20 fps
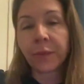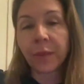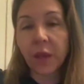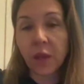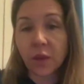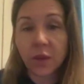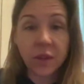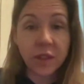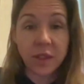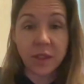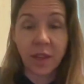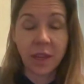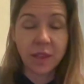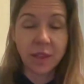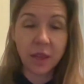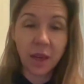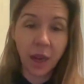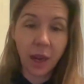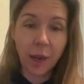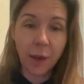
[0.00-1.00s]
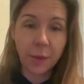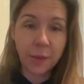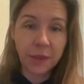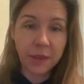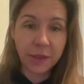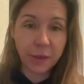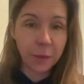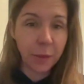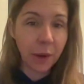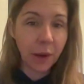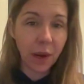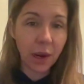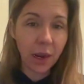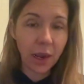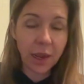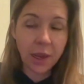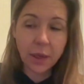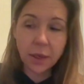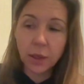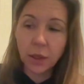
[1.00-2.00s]
you know, decide to come and to
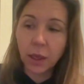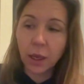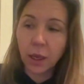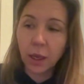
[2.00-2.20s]
buy